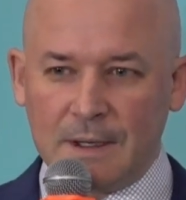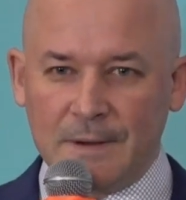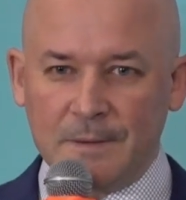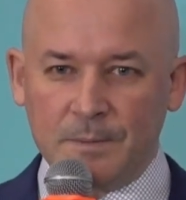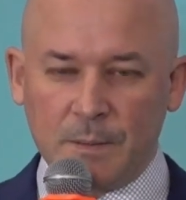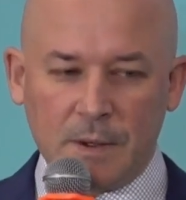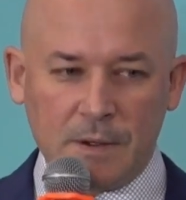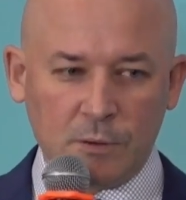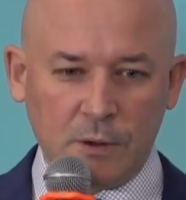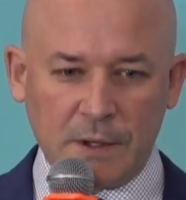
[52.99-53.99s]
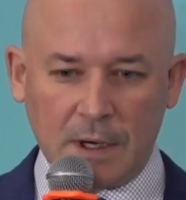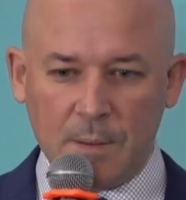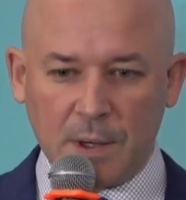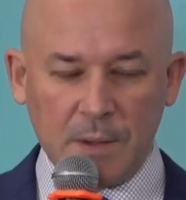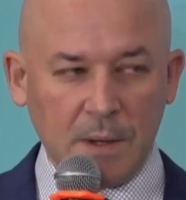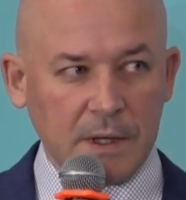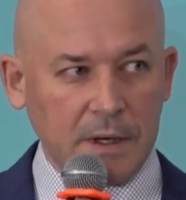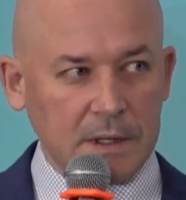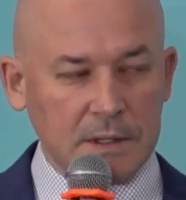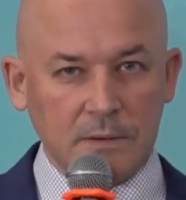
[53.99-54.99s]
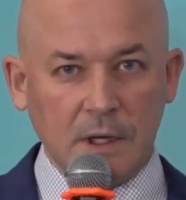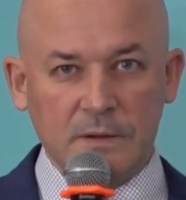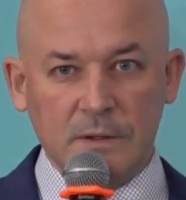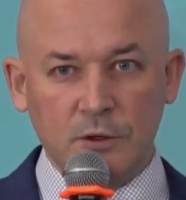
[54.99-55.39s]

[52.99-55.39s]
try to interfere with it.